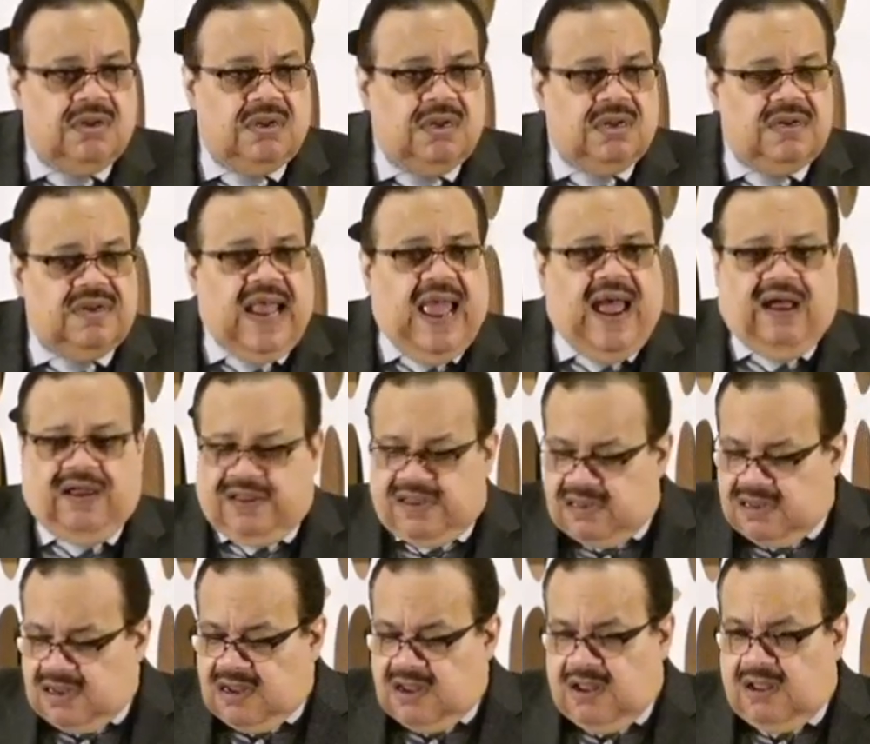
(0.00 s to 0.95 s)
Now,
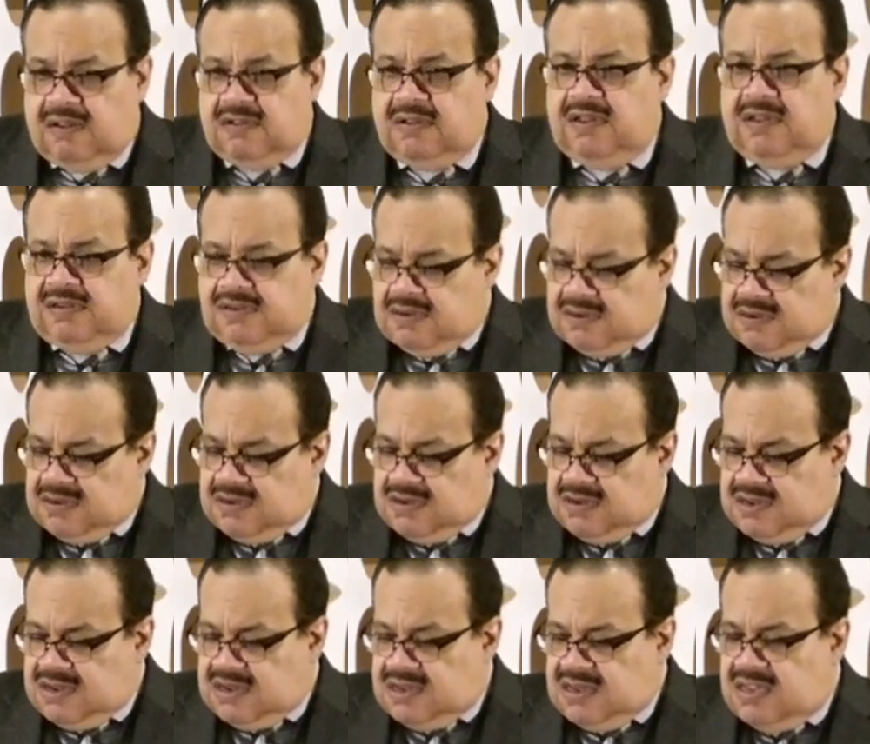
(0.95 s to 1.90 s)
uh,
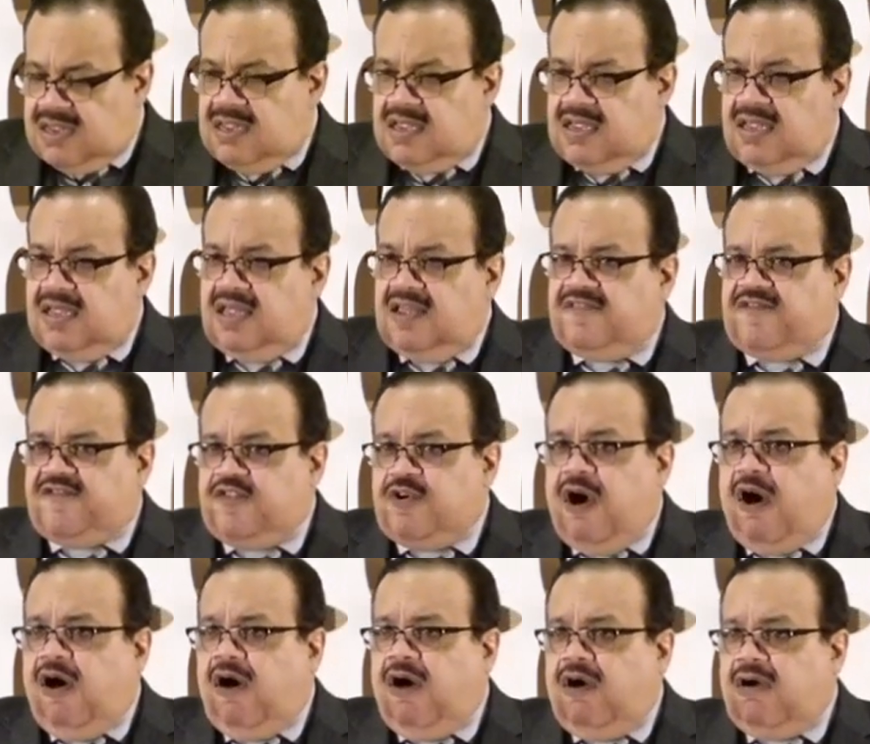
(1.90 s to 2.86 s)
if
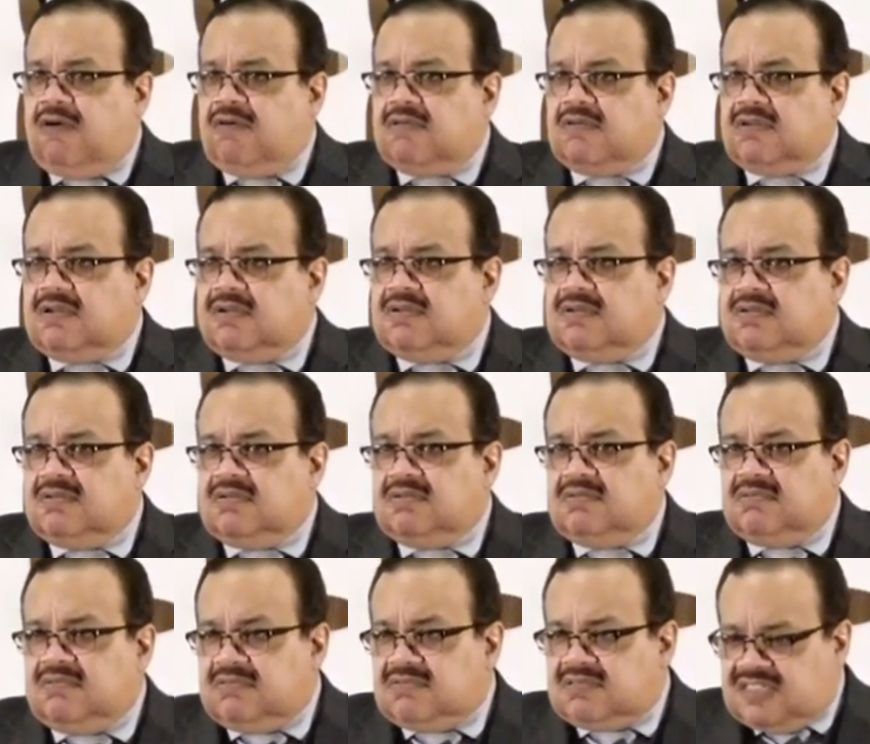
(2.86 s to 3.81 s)
y'all
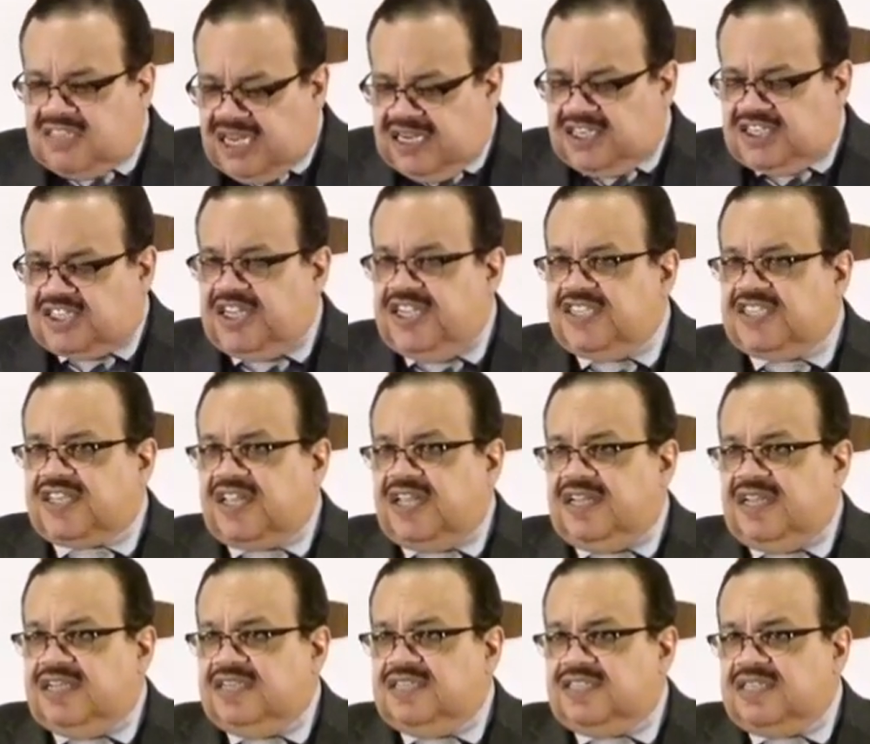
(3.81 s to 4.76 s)
teach these
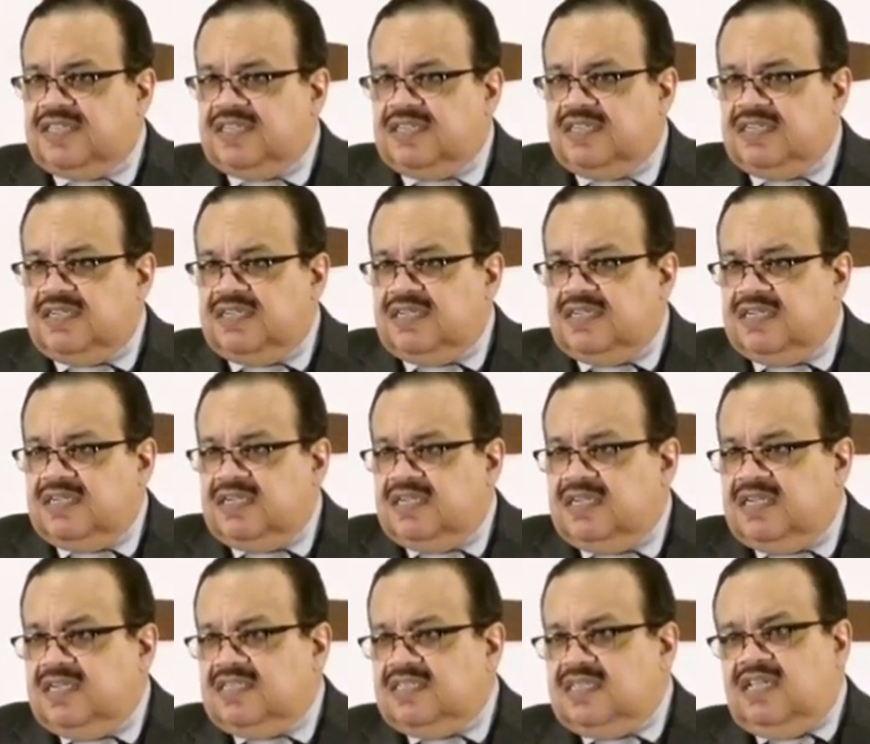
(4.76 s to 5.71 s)
kids
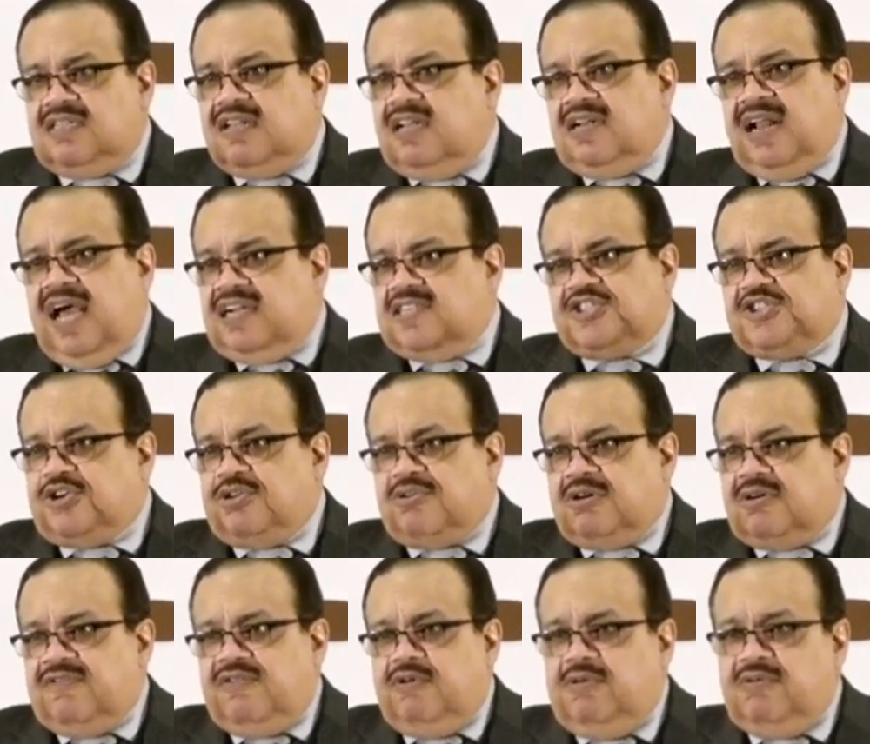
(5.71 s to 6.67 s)
that they're not
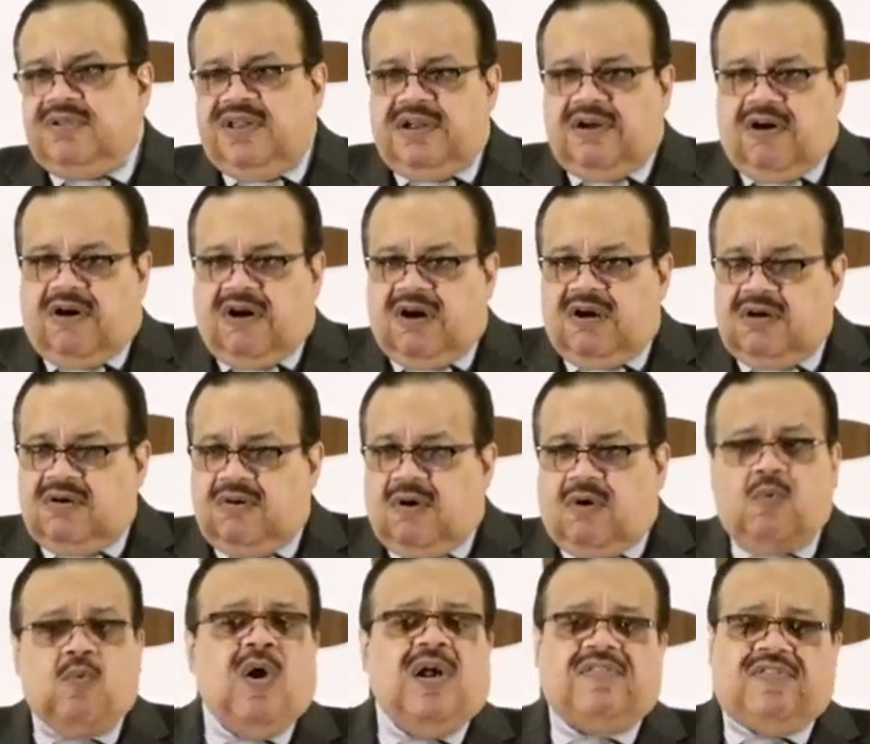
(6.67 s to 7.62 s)
sure of who they are
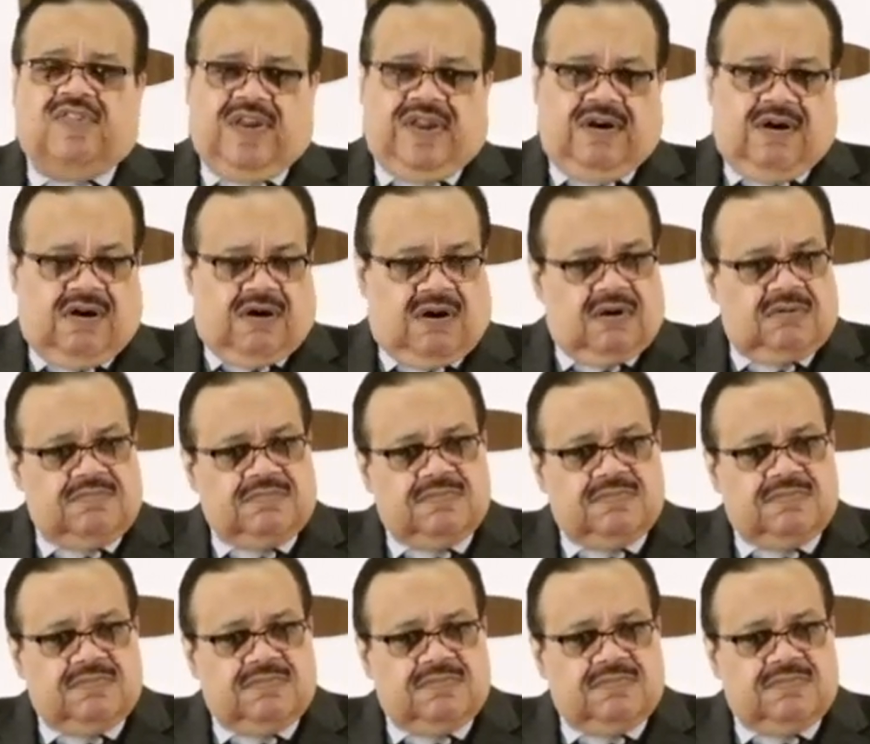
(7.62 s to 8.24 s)
or what they are,